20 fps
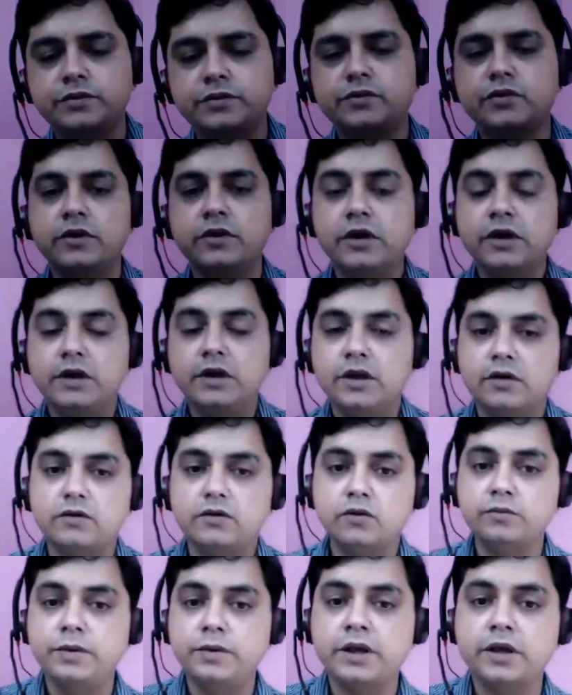So you have to
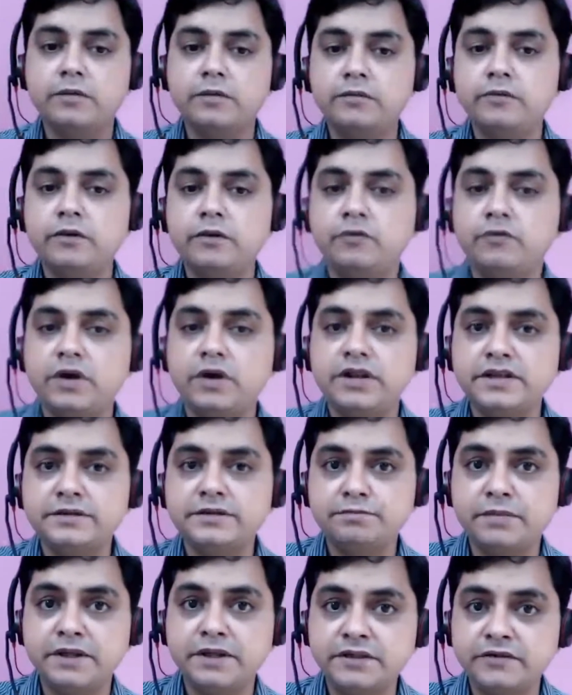become very
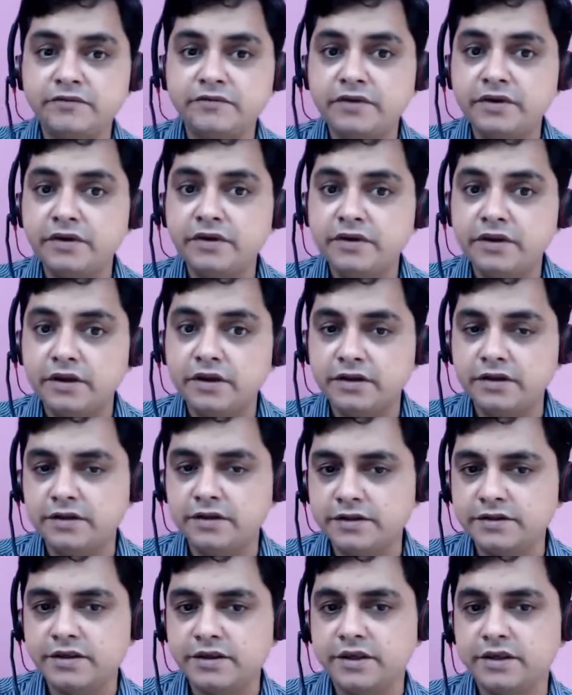specific in
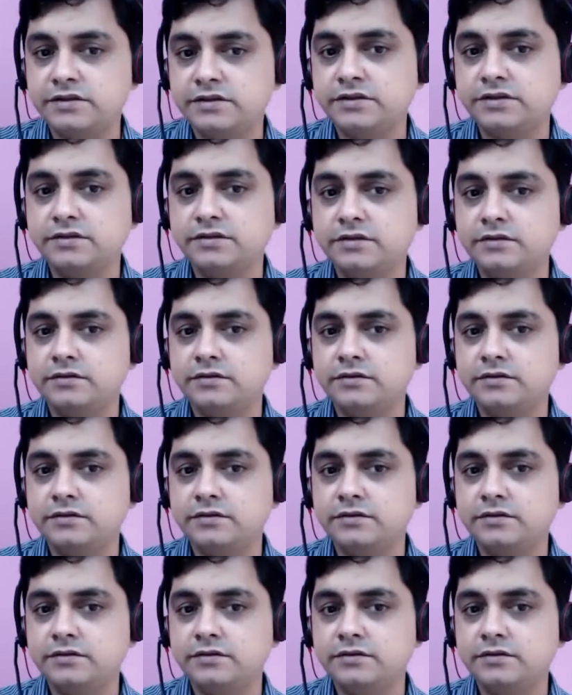this case.